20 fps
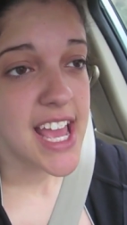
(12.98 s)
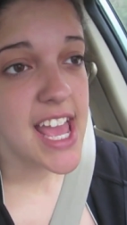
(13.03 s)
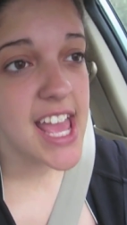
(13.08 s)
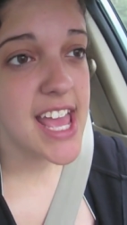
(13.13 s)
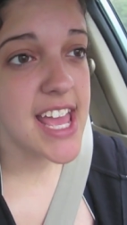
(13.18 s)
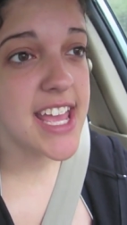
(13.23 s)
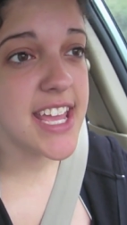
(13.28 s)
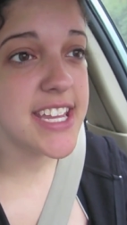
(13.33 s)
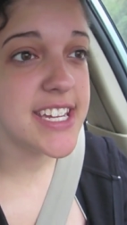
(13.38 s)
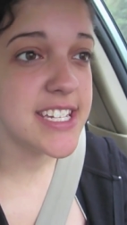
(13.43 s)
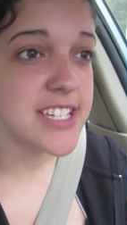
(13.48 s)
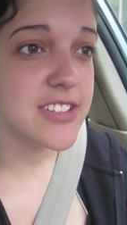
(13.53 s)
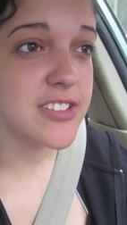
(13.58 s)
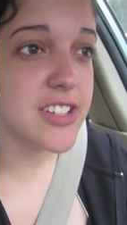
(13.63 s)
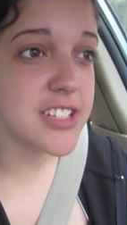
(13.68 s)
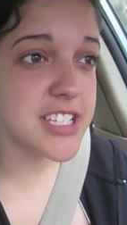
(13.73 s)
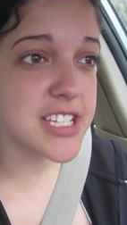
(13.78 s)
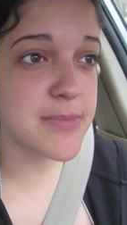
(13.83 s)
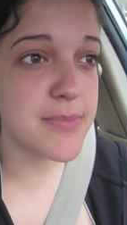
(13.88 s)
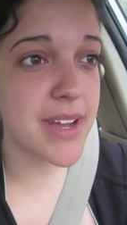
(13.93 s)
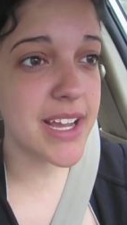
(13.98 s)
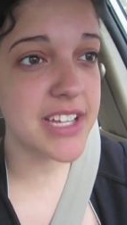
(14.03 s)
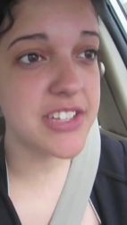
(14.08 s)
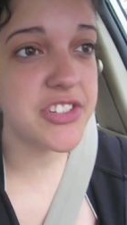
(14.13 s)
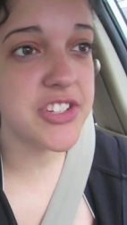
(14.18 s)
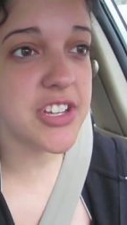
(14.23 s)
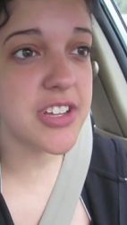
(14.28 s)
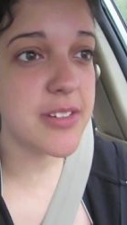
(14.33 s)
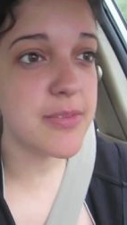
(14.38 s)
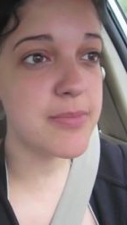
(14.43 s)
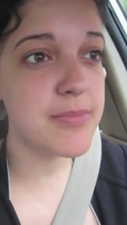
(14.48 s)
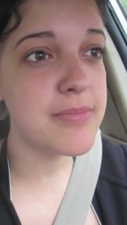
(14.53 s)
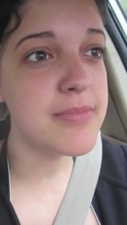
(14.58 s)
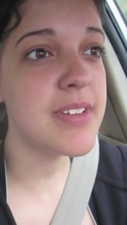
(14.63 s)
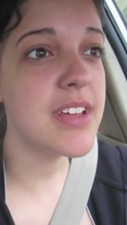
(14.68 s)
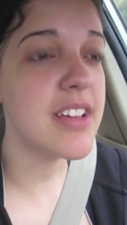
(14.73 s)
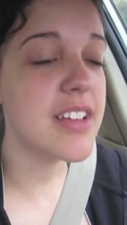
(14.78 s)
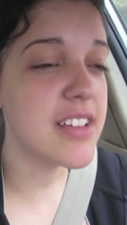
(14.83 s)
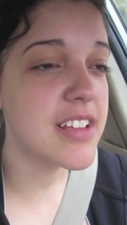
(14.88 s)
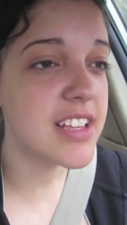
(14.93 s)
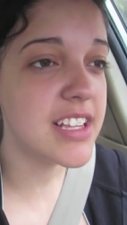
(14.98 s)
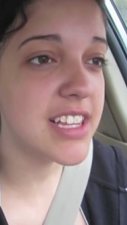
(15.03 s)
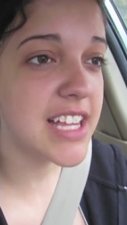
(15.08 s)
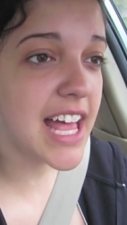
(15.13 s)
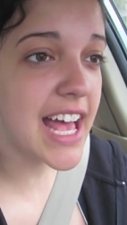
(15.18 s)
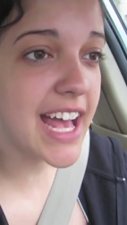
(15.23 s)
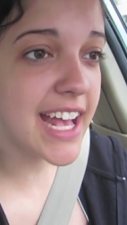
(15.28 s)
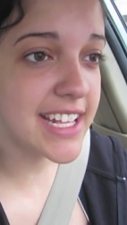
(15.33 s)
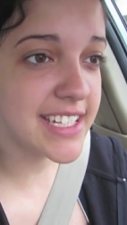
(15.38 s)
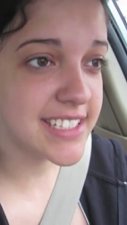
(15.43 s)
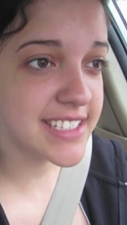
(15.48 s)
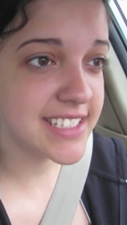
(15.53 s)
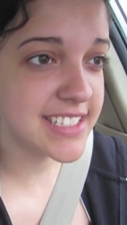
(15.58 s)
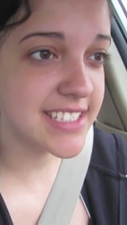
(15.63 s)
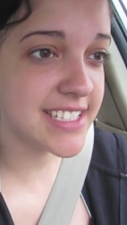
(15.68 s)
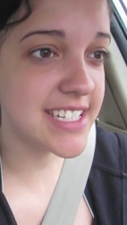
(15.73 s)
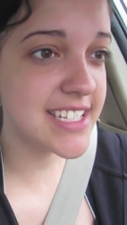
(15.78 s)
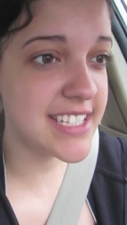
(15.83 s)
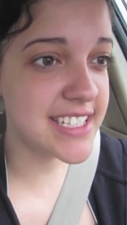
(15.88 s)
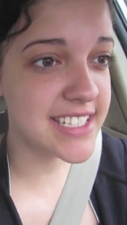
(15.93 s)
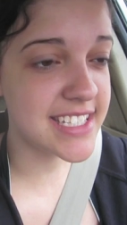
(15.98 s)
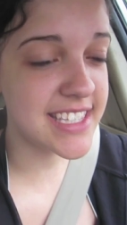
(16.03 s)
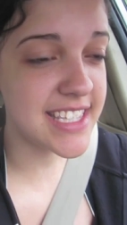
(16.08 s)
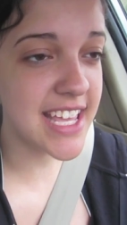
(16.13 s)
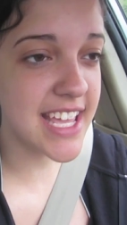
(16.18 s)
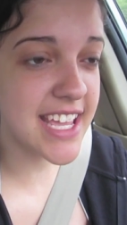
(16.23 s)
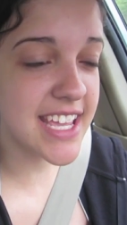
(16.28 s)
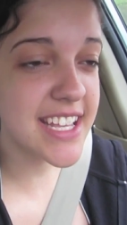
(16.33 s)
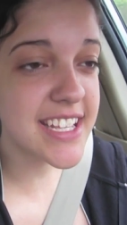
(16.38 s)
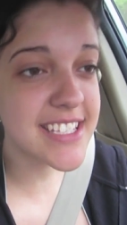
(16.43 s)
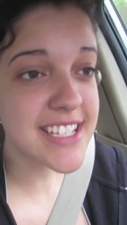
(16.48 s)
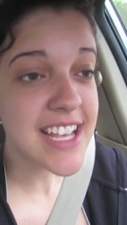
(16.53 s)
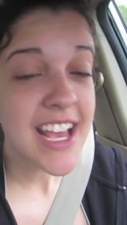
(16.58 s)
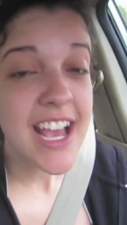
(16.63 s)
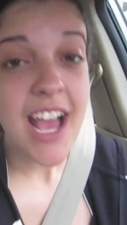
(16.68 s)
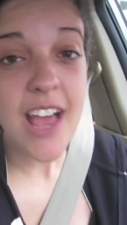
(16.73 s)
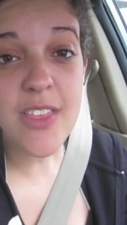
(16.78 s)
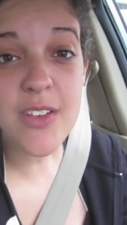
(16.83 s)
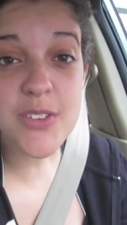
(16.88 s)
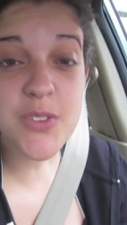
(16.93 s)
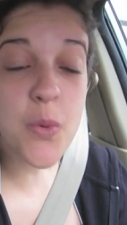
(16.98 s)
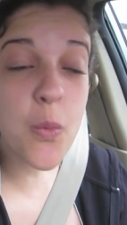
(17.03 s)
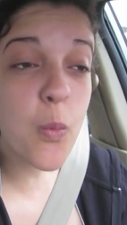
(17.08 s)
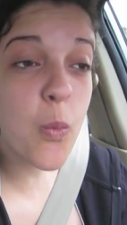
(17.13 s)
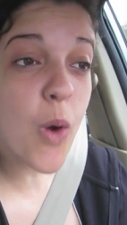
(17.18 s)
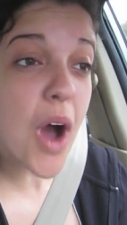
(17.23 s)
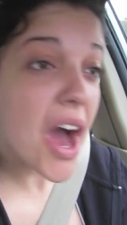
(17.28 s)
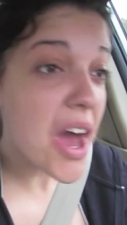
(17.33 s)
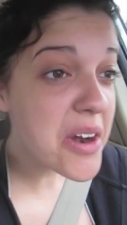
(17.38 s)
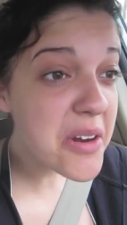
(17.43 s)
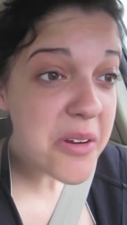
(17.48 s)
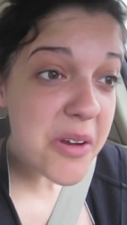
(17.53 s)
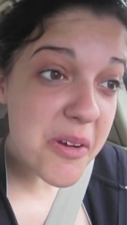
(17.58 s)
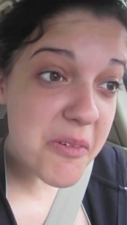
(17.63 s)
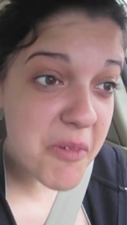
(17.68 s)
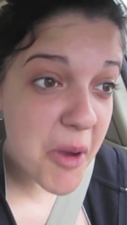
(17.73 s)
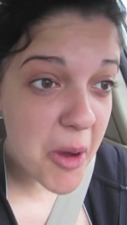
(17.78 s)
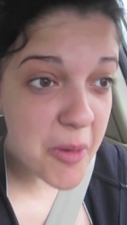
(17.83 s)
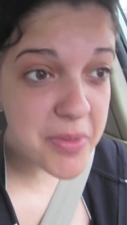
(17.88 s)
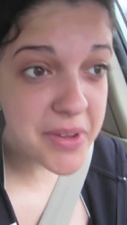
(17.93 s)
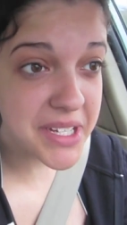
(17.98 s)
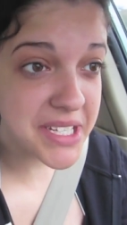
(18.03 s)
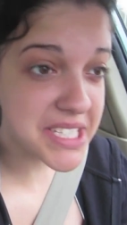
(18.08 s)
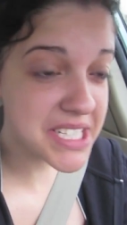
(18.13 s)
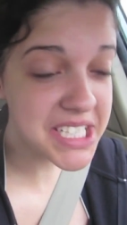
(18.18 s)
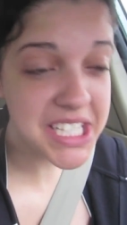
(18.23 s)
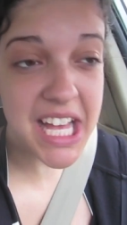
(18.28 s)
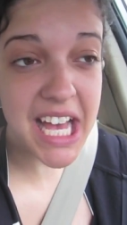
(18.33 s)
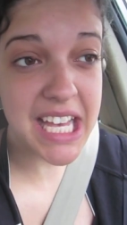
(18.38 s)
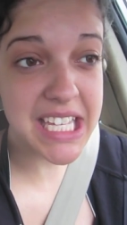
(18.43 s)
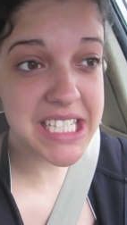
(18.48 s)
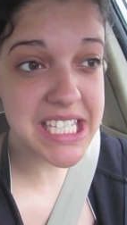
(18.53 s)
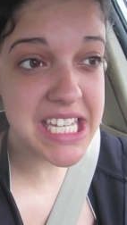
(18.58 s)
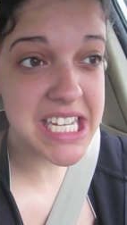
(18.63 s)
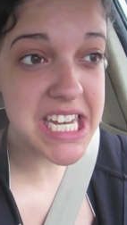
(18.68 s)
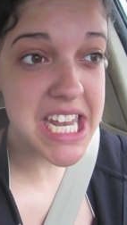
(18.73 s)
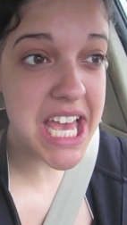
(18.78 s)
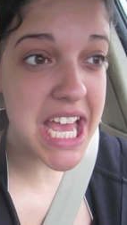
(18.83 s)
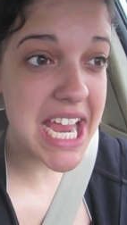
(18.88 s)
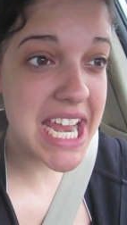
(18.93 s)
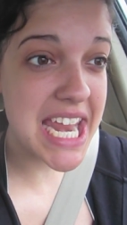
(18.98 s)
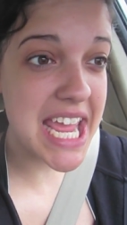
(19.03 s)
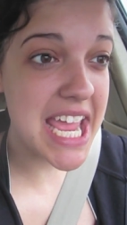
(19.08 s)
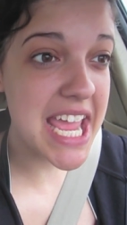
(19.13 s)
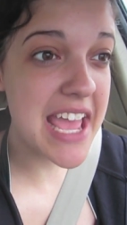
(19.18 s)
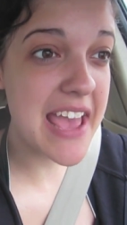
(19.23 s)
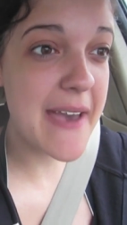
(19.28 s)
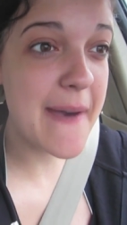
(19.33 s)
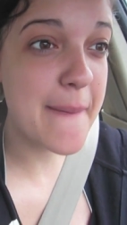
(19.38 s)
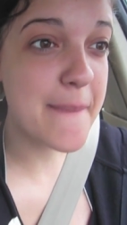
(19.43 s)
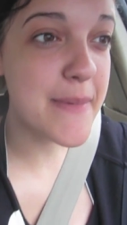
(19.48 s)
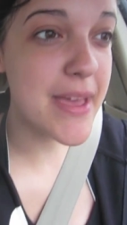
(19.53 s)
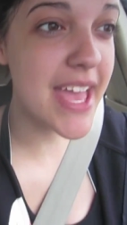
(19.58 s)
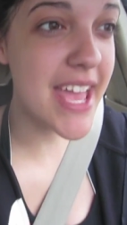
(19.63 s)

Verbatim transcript: and looked at my gym classes things, and there's a water aerobics class at 9 a.m.,